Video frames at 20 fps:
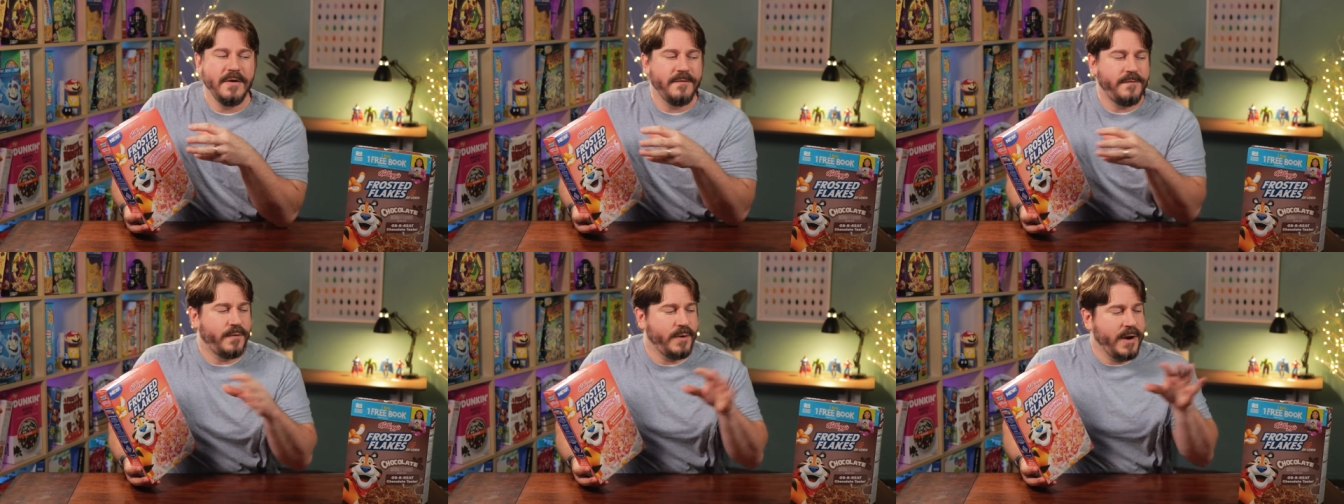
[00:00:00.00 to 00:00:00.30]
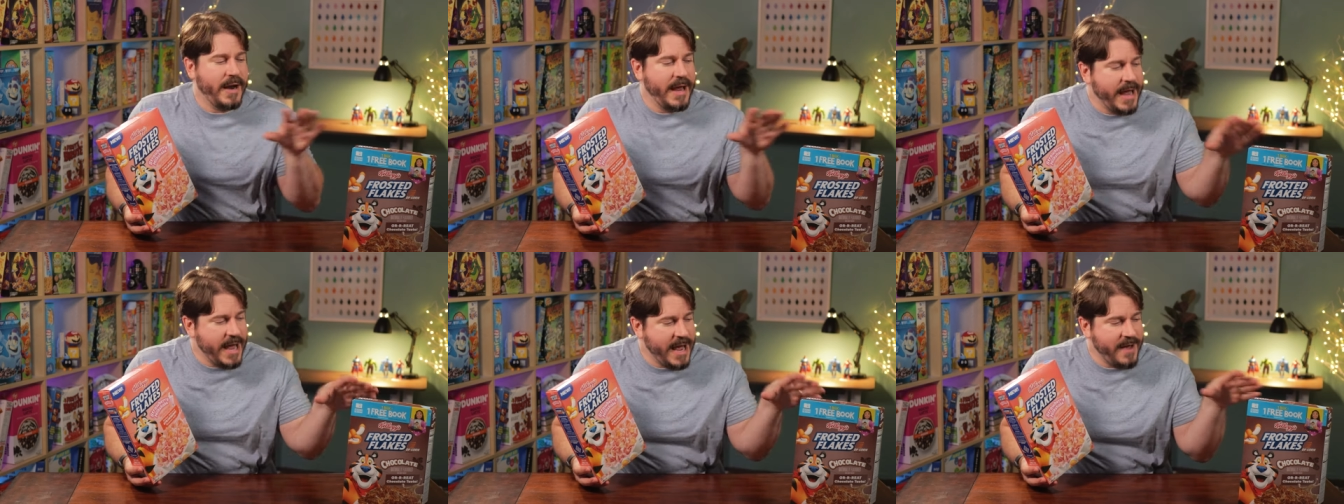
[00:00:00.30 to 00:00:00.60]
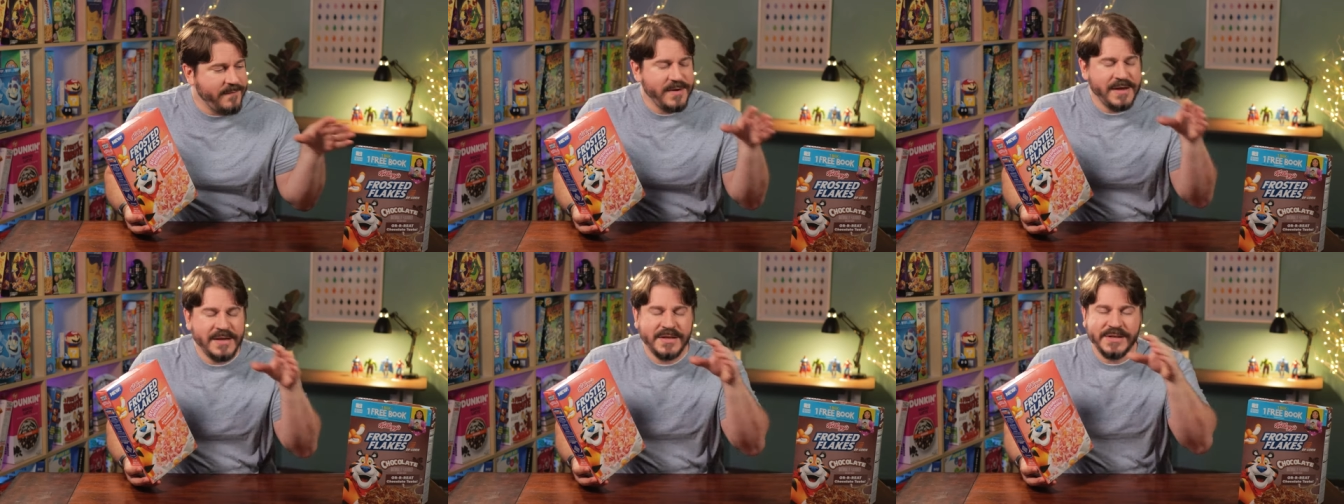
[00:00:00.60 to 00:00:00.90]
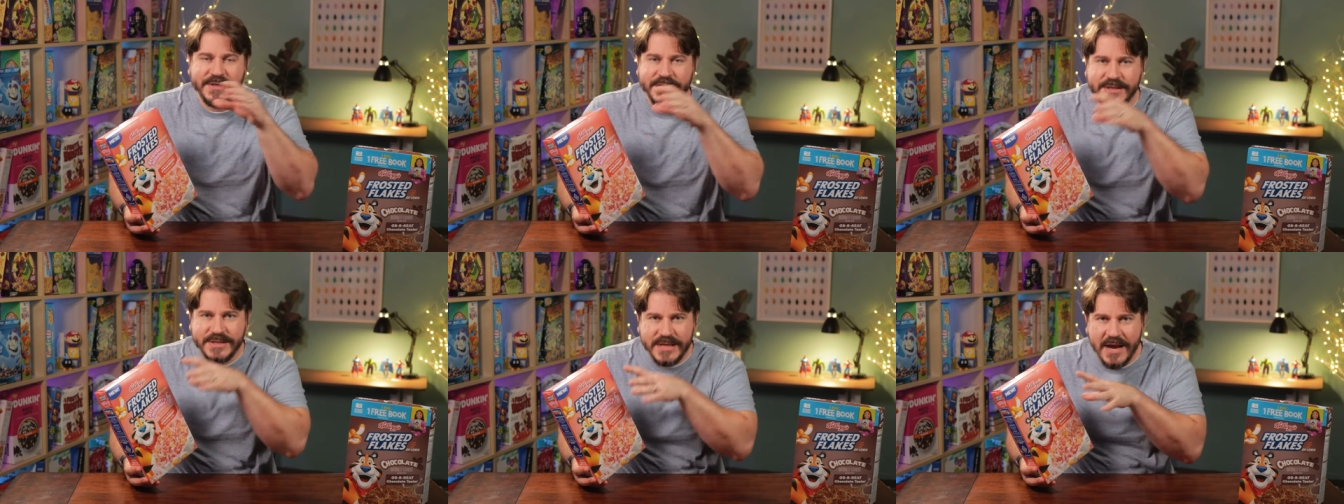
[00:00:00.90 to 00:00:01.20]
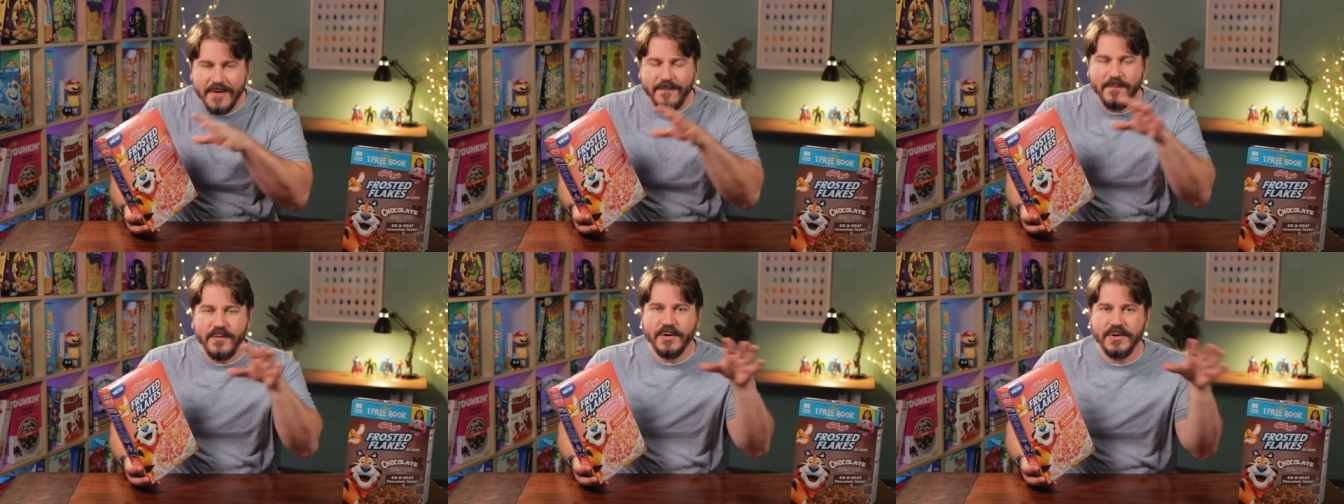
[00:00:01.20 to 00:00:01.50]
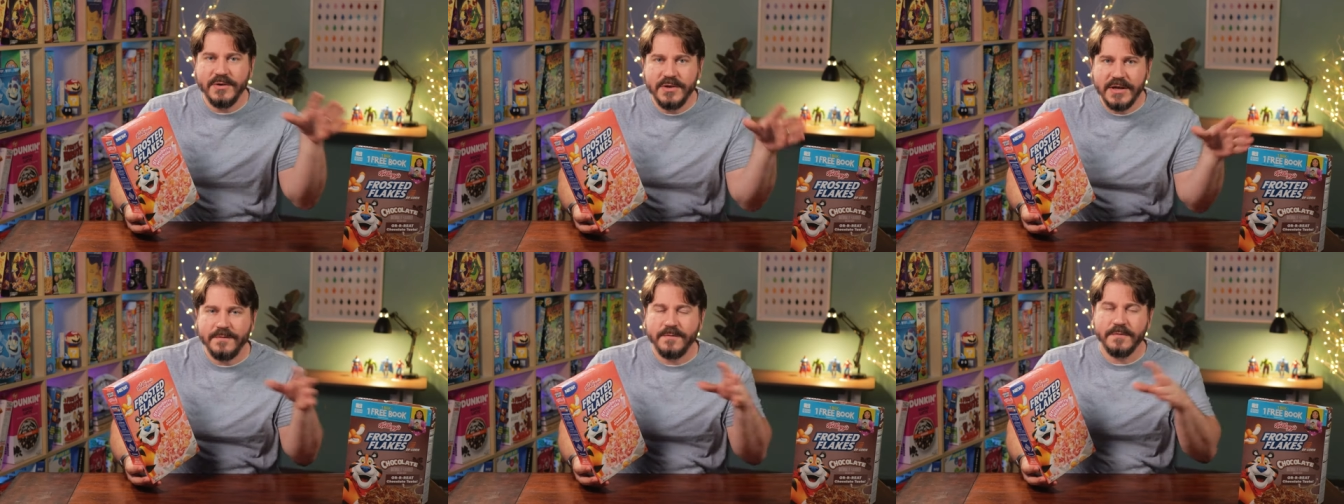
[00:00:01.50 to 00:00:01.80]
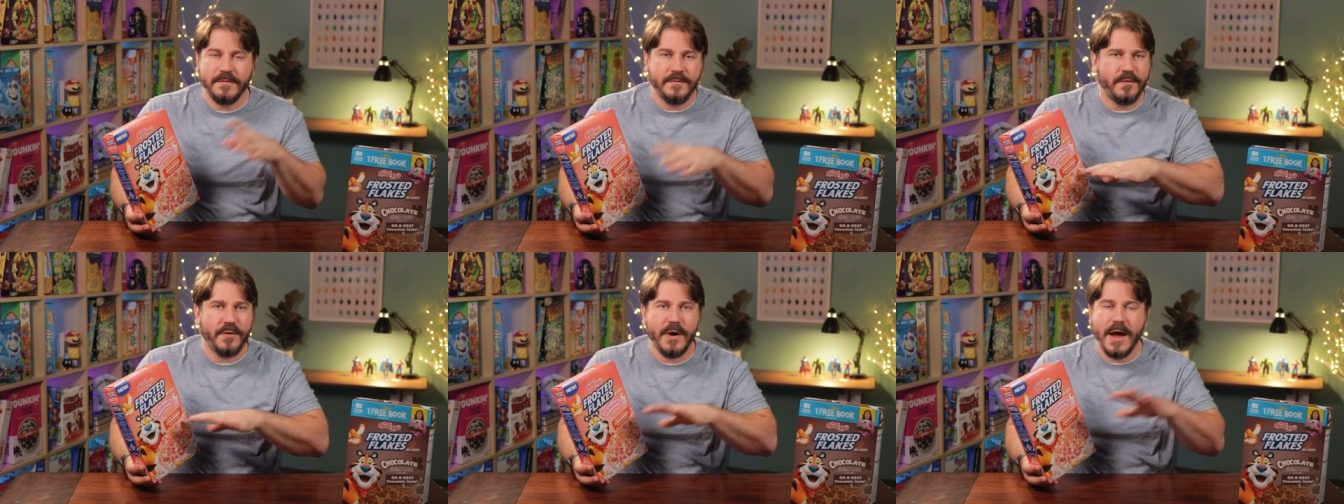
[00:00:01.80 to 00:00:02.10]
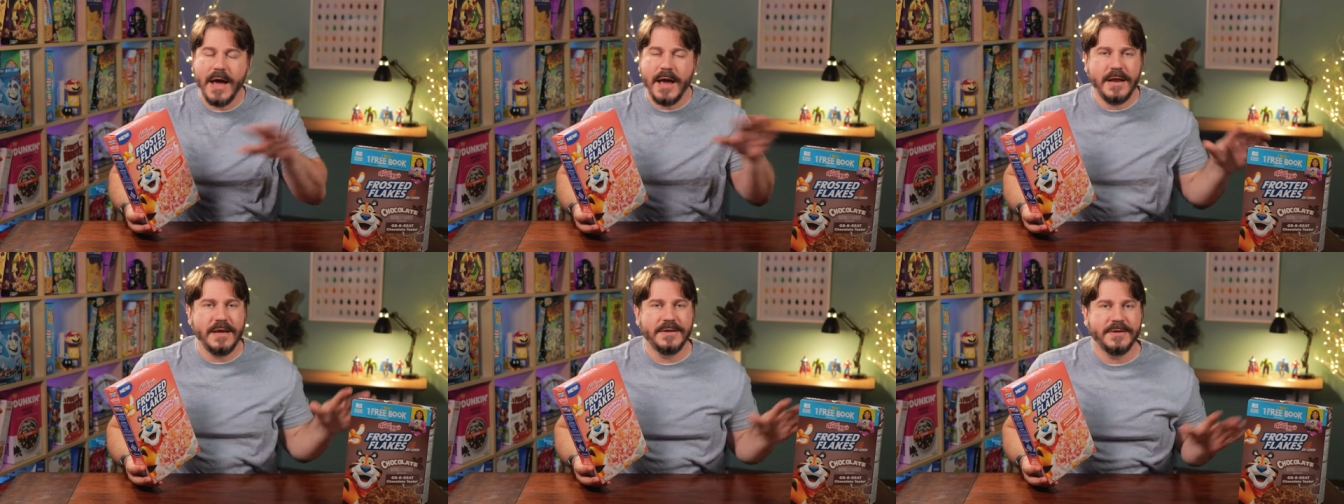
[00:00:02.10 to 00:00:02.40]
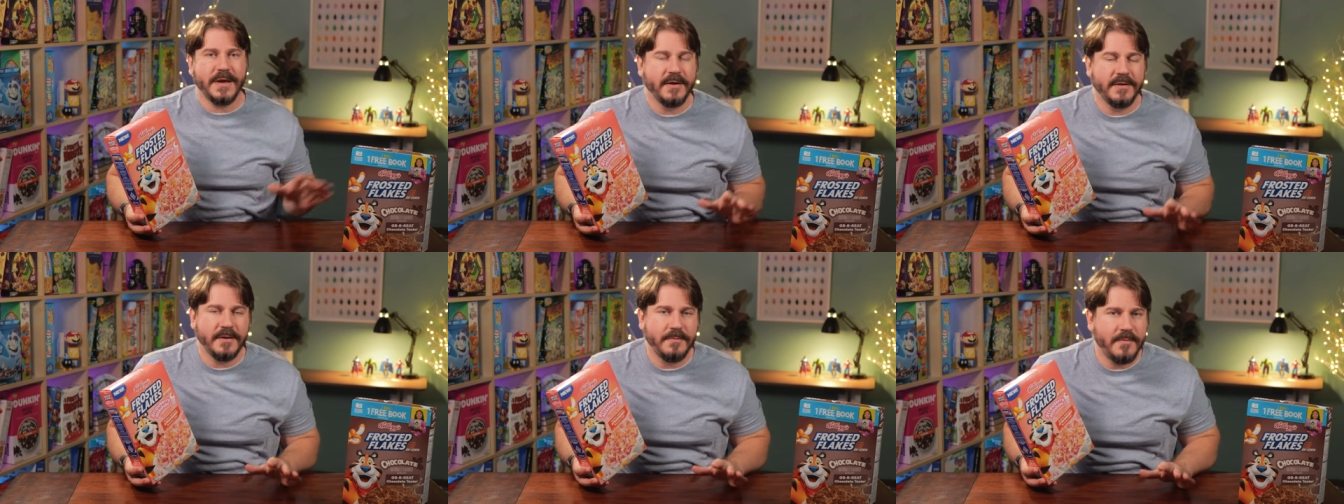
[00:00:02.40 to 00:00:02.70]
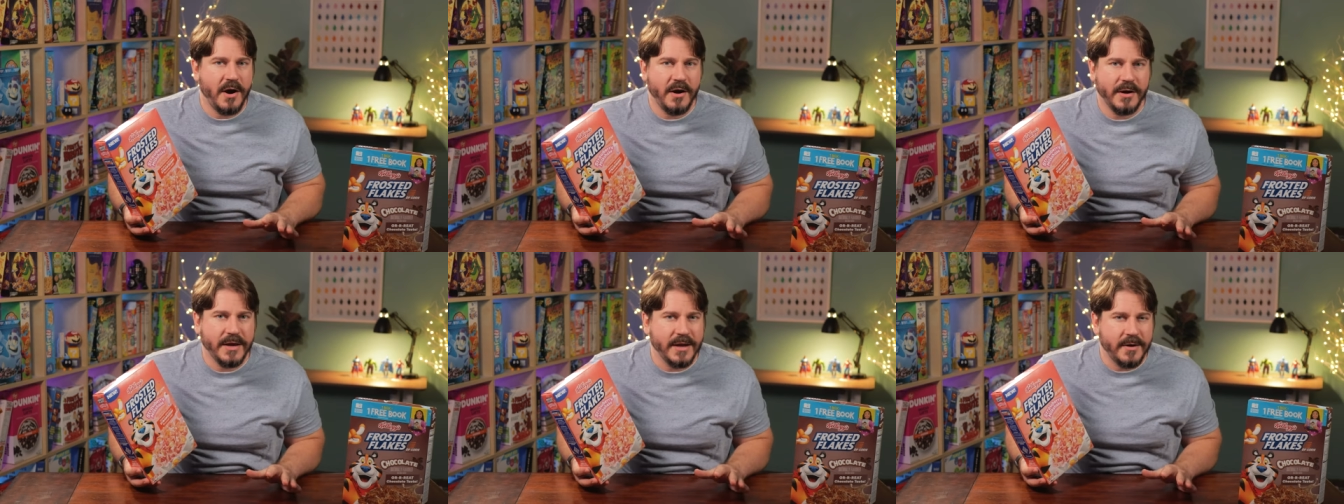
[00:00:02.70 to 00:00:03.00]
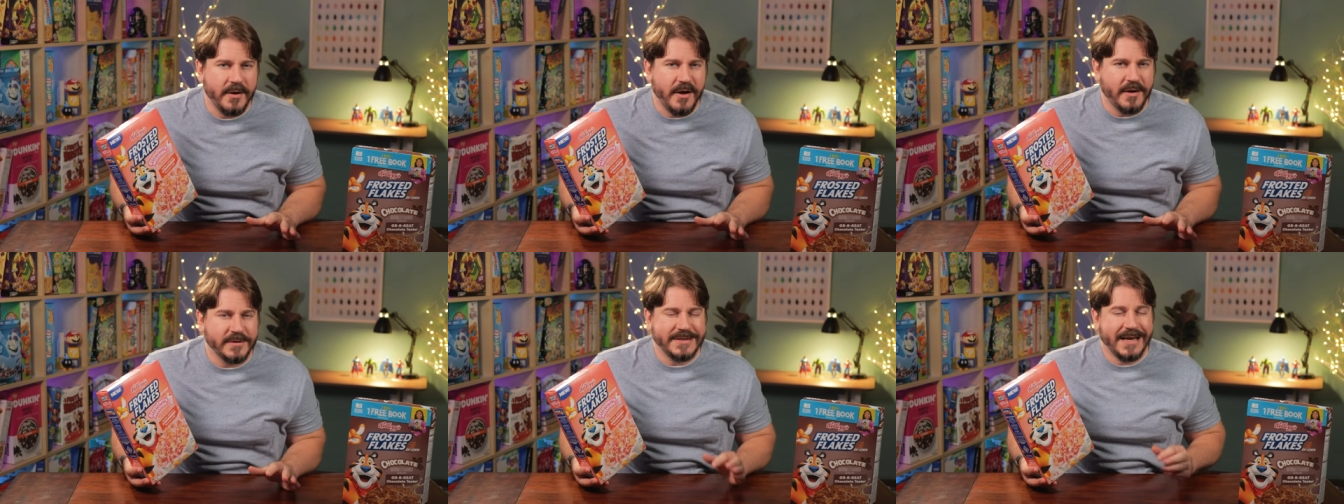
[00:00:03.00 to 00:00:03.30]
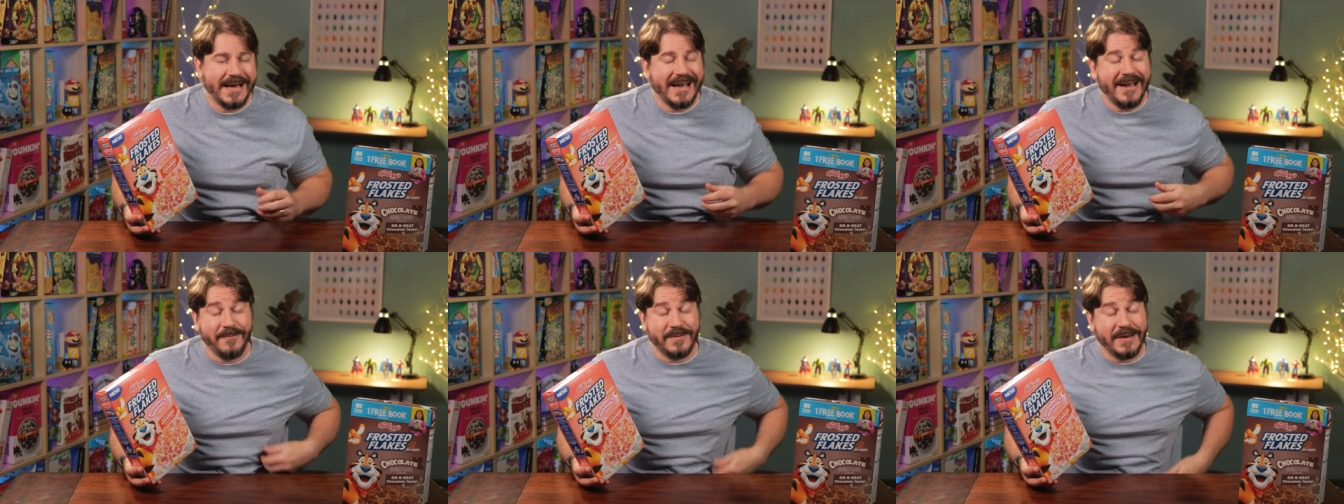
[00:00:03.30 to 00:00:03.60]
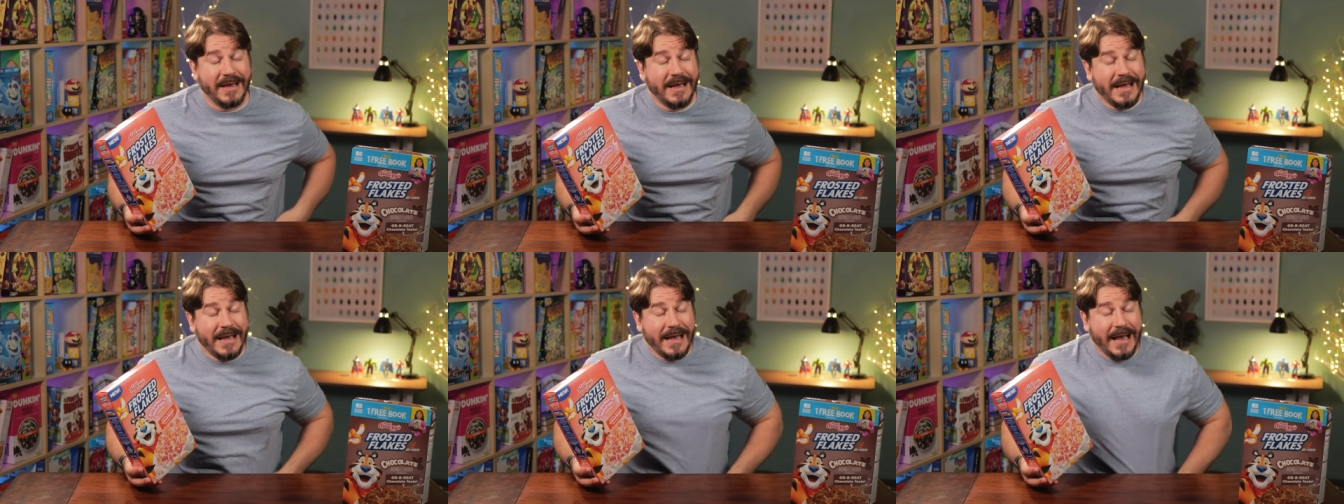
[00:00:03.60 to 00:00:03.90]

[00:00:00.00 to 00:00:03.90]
for having several different varieties on the market at all times.